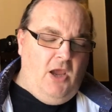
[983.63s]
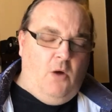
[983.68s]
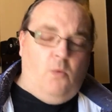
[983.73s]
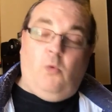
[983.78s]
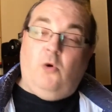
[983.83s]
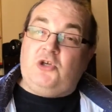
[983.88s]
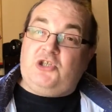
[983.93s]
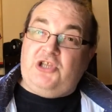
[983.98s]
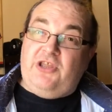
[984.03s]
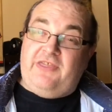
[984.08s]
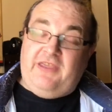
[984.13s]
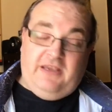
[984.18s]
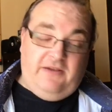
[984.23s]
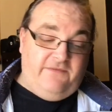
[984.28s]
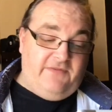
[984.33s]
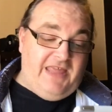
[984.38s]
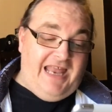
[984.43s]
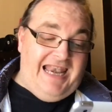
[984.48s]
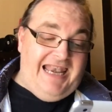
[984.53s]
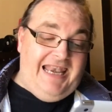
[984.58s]
What do you think
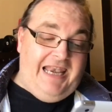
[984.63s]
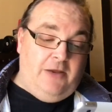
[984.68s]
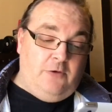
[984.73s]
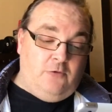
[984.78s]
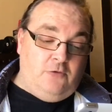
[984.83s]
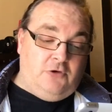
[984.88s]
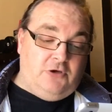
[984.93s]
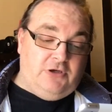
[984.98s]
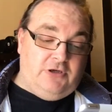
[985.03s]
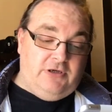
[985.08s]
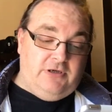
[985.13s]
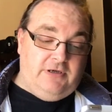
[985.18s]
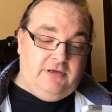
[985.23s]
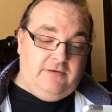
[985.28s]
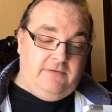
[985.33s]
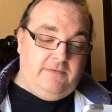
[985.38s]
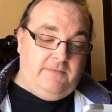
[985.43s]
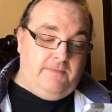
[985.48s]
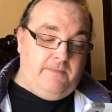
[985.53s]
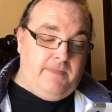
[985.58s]
of the Logan
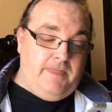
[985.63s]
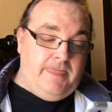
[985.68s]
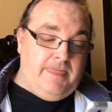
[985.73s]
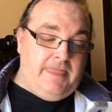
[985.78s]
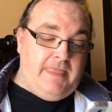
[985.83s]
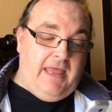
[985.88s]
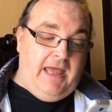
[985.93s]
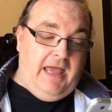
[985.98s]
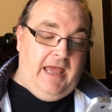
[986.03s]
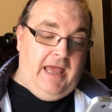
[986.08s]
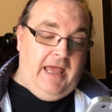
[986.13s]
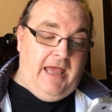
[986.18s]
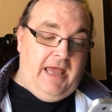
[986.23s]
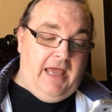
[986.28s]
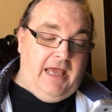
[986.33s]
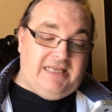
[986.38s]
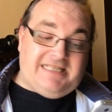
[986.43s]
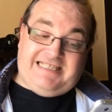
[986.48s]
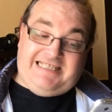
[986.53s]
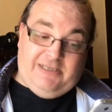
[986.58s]

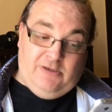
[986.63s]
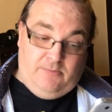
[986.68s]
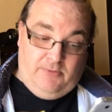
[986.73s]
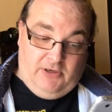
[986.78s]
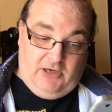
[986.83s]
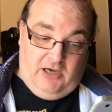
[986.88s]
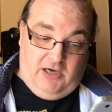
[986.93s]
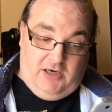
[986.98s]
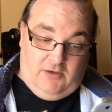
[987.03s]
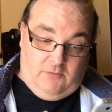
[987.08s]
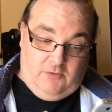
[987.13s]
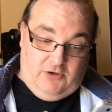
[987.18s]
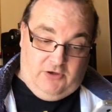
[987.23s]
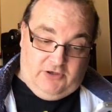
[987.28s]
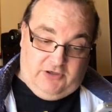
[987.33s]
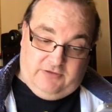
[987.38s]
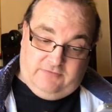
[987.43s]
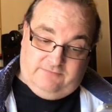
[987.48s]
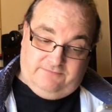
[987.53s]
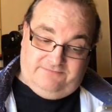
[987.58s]
steelbook
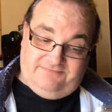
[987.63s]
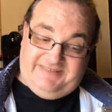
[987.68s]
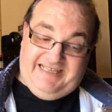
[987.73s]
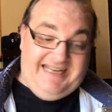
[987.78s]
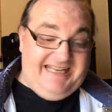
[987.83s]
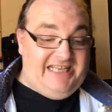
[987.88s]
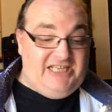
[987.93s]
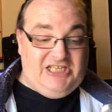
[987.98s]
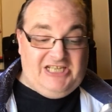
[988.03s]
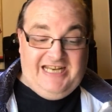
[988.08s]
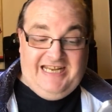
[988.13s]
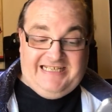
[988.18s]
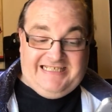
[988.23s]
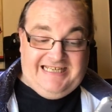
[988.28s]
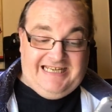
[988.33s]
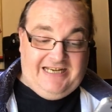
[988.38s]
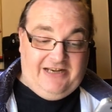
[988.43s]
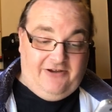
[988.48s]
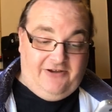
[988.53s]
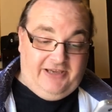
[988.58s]
artwork? Initially, I
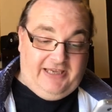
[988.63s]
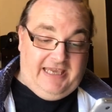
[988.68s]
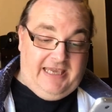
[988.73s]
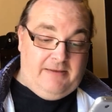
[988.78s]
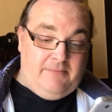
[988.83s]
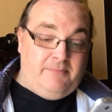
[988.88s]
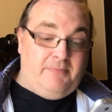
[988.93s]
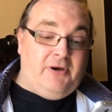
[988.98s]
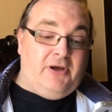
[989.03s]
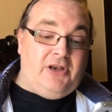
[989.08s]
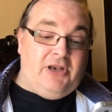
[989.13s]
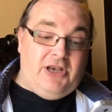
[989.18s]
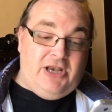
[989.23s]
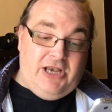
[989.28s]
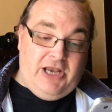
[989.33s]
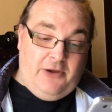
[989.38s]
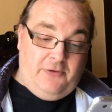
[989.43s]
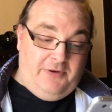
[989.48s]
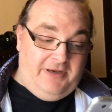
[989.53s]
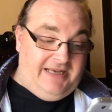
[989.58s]
didn't like it, but
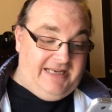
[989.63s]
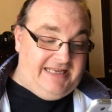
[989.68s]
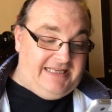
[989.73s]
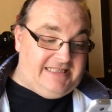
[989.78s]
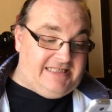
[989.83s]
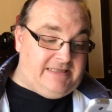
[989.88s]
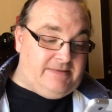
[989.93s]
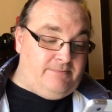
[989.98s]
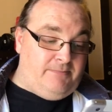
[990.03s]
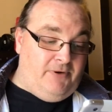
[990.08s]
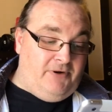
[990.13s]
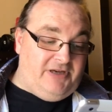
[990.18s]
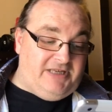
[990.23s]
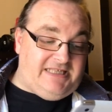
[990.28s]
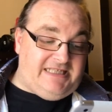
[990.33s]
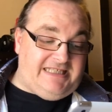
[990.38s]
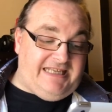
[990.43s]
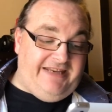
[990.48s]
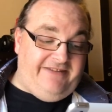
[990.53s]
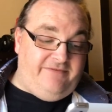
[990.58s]
knowing it's by
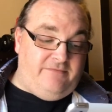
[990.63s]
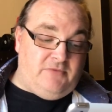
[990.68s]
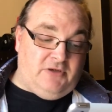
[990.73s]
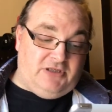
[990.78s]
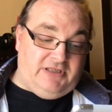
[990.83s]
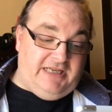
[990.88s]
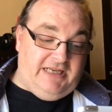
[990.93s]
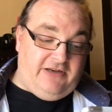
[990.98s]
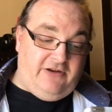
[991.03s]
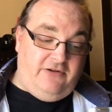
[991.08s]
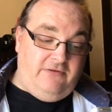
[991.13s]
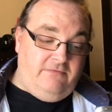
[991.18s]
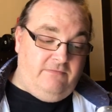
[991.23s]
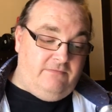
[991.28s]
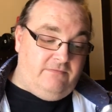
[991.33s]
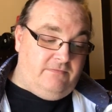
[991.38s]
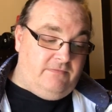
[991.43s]
Steve McNiven,